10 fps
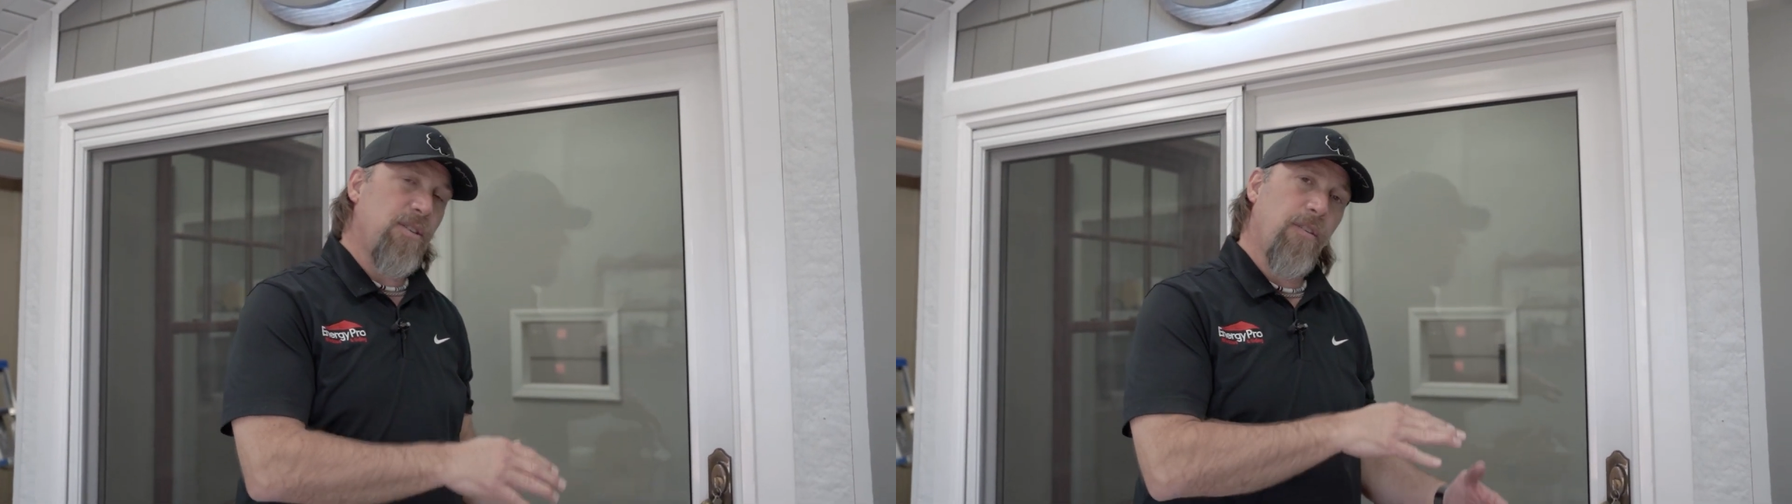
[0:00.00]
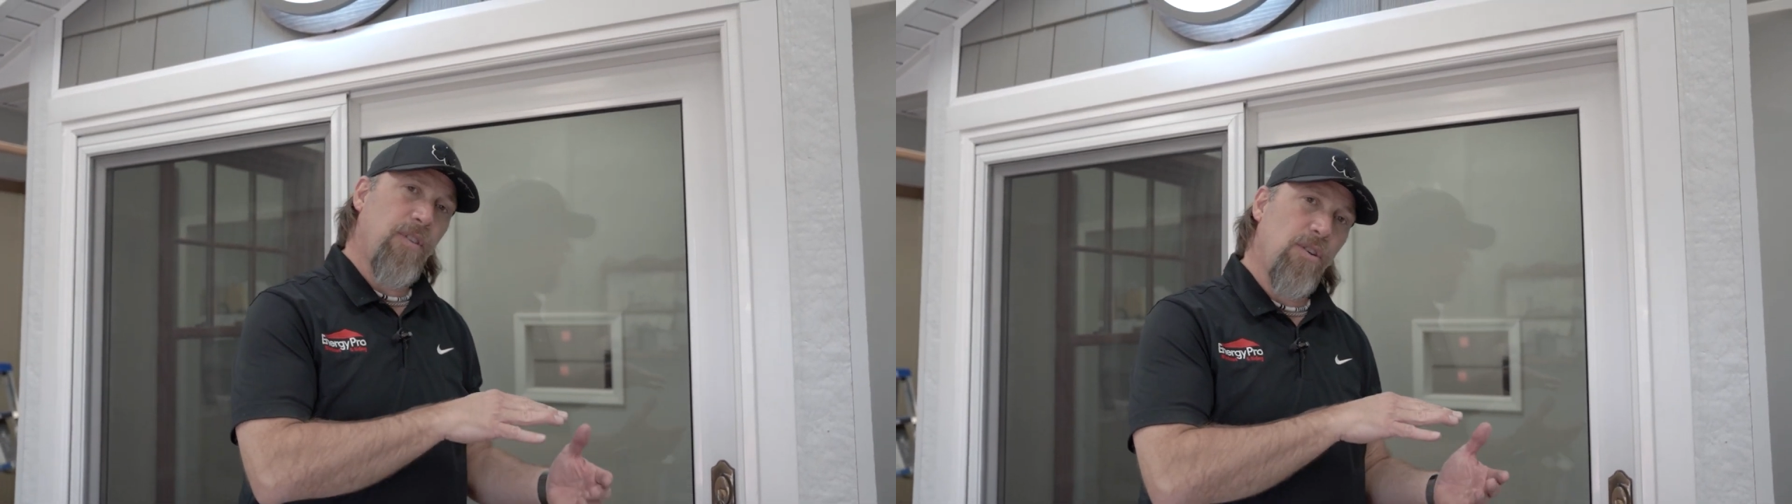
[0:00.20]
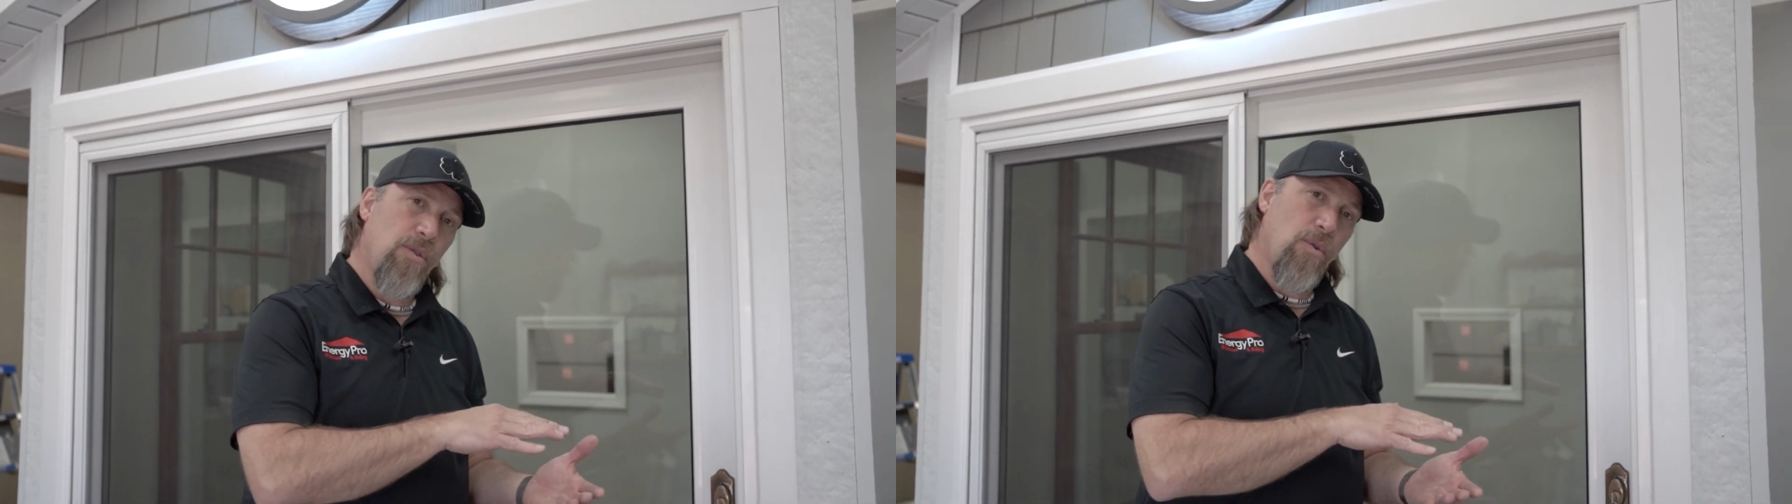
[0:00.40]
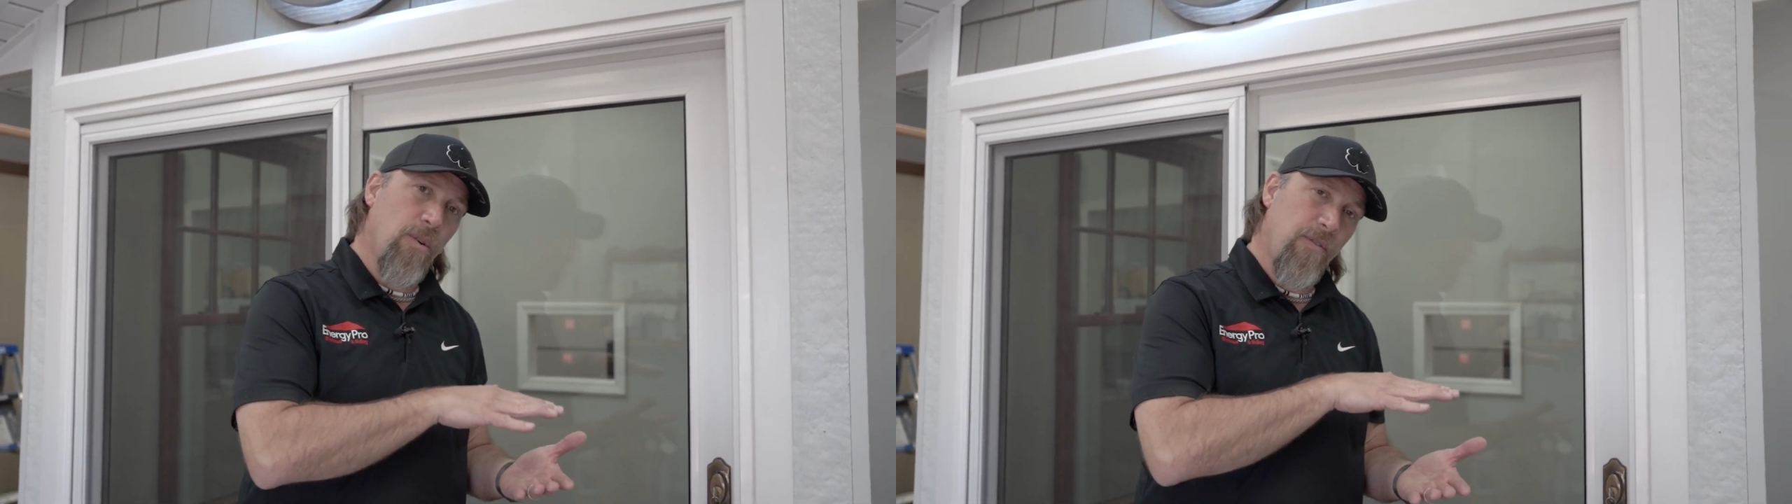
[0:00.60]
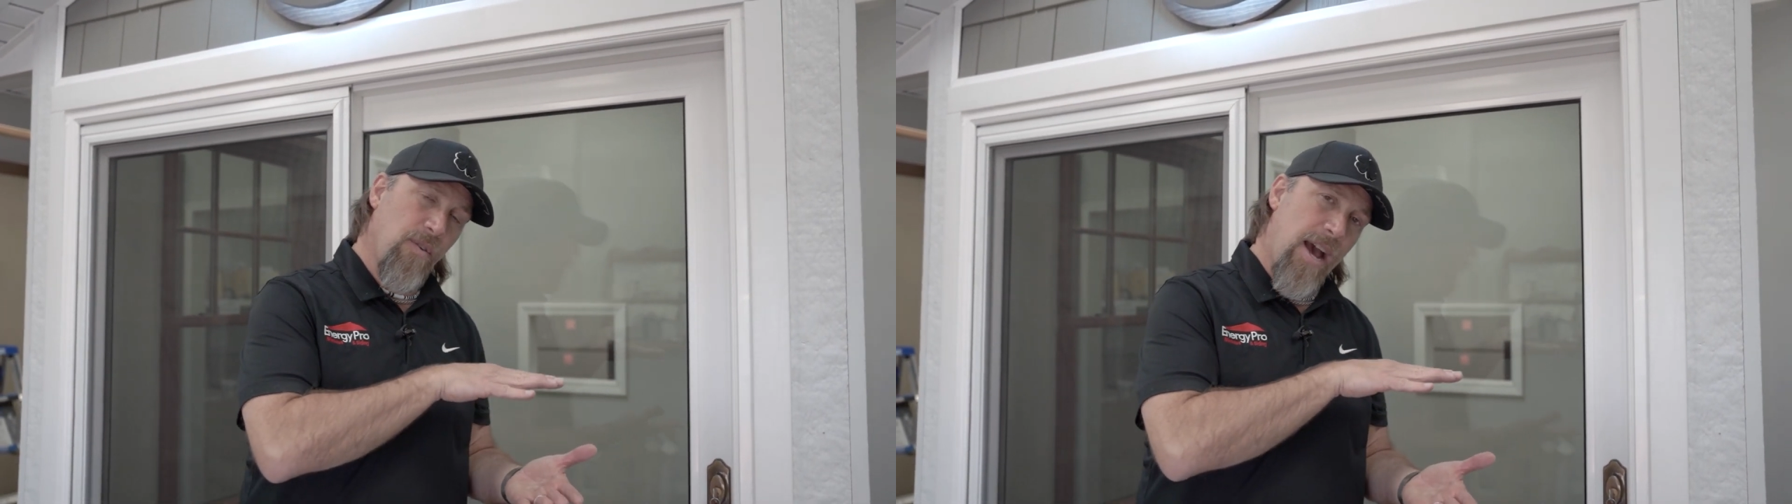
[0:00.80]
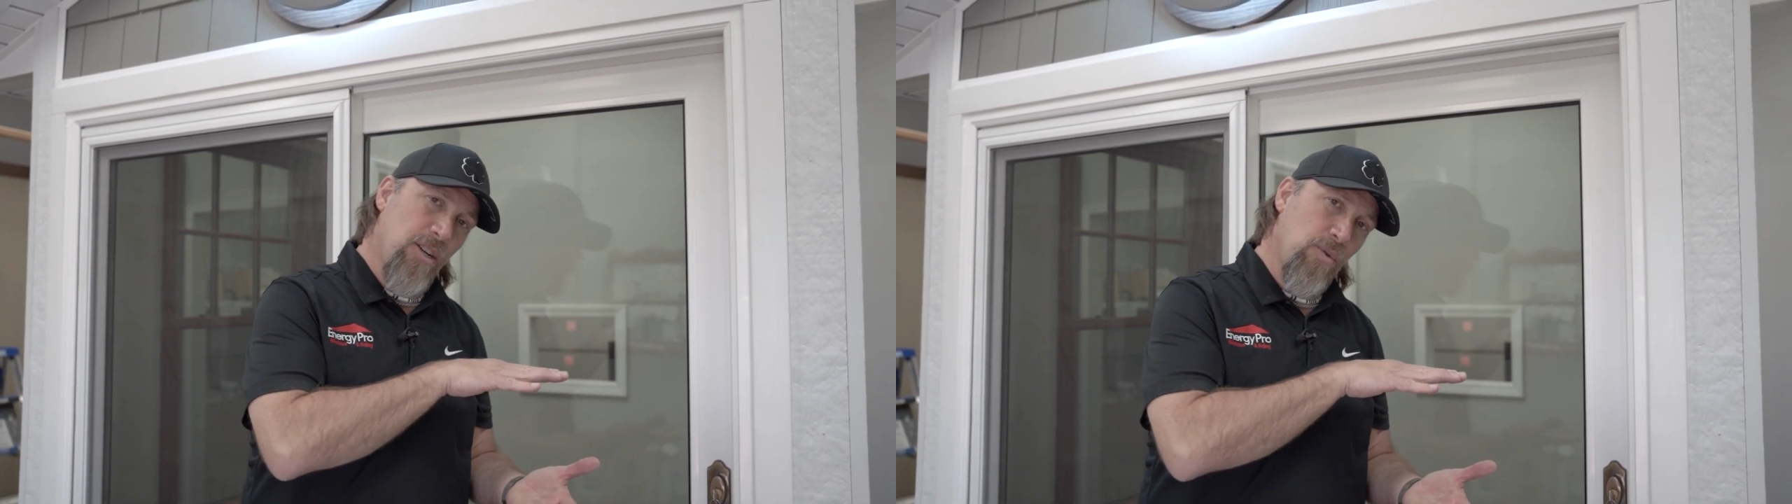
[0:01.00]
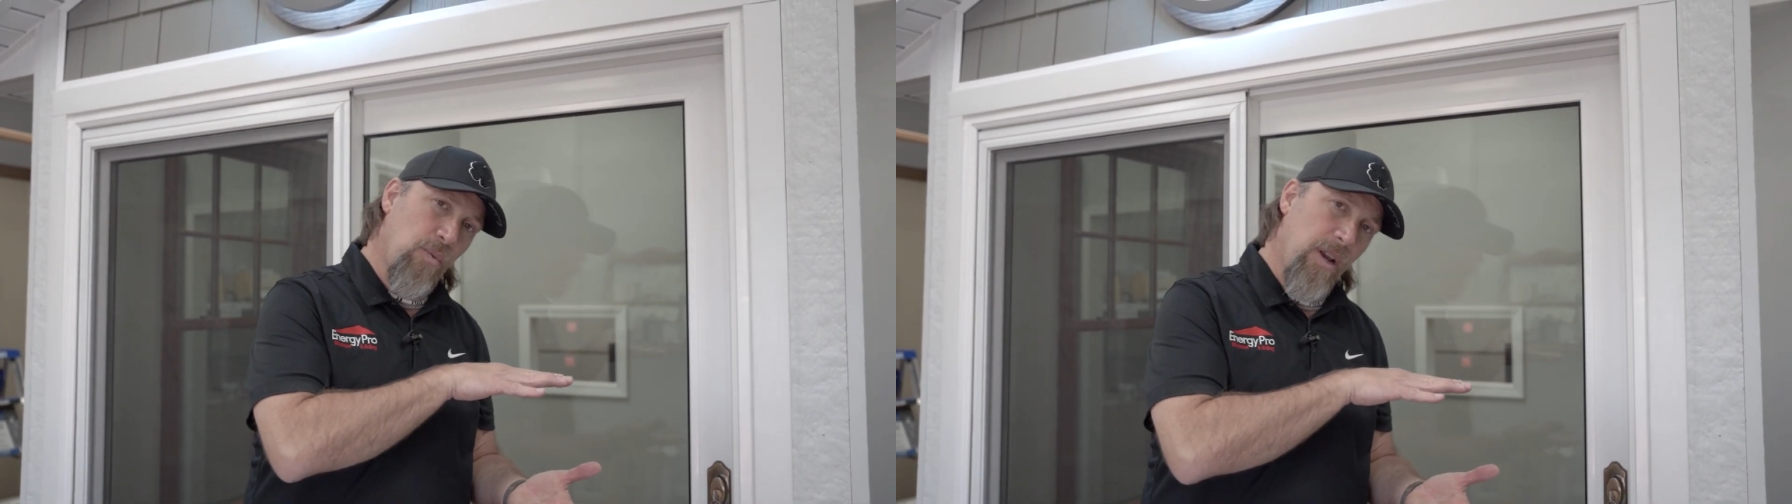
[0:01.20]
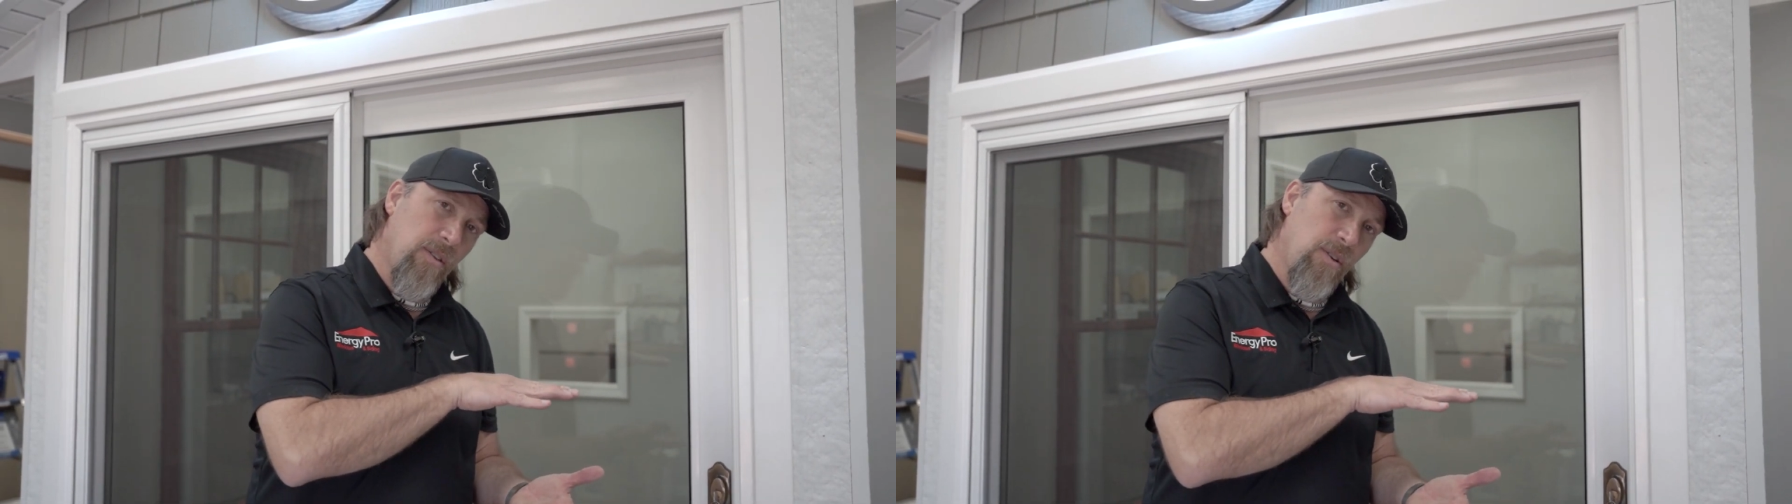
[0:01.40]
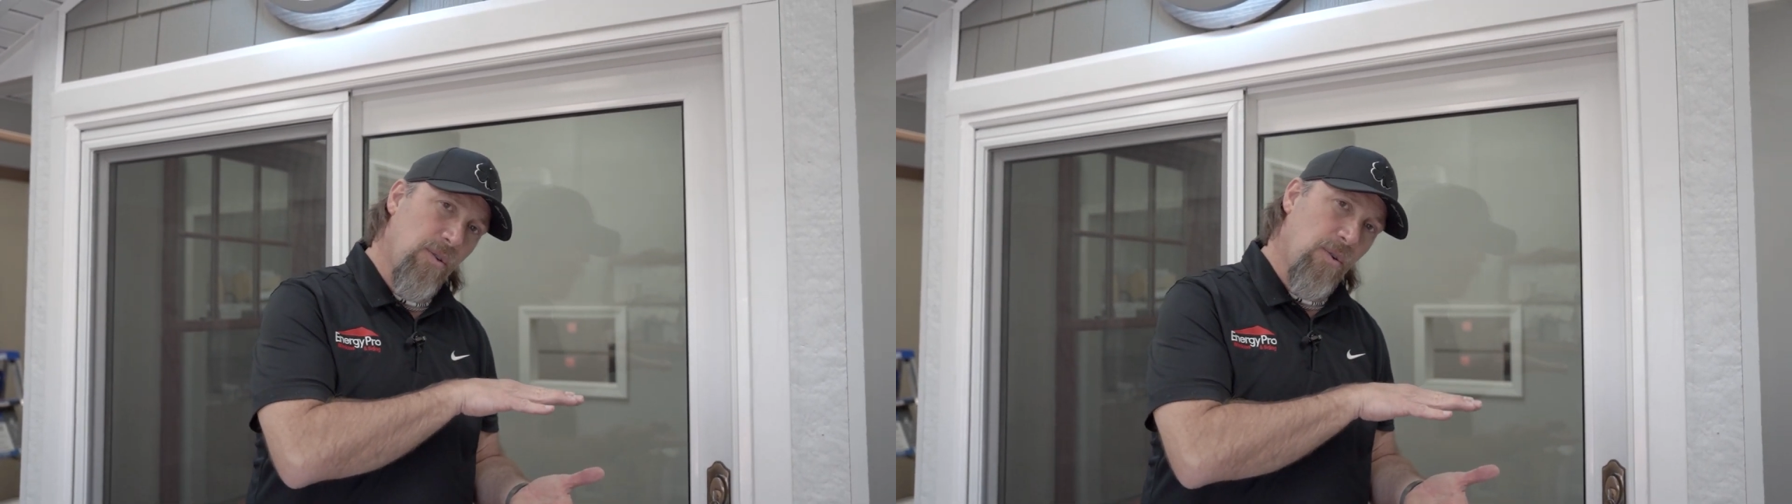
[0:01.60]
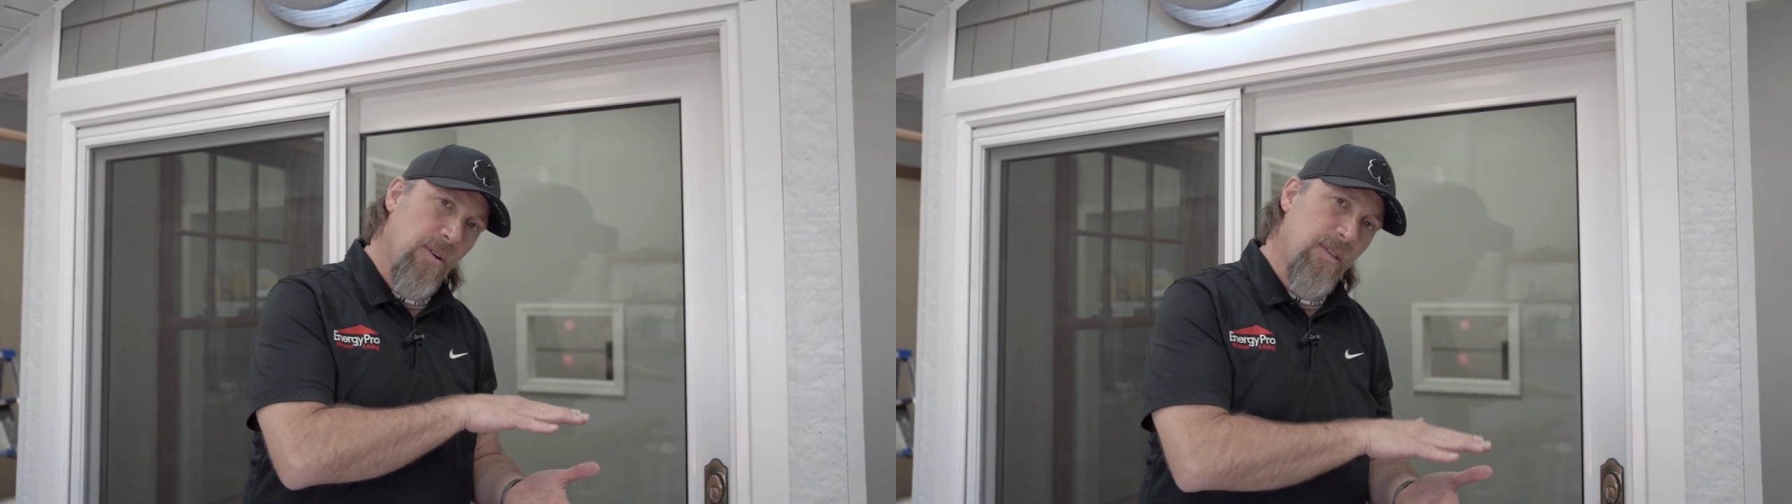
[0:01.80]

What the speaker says: So if the actual weight of the door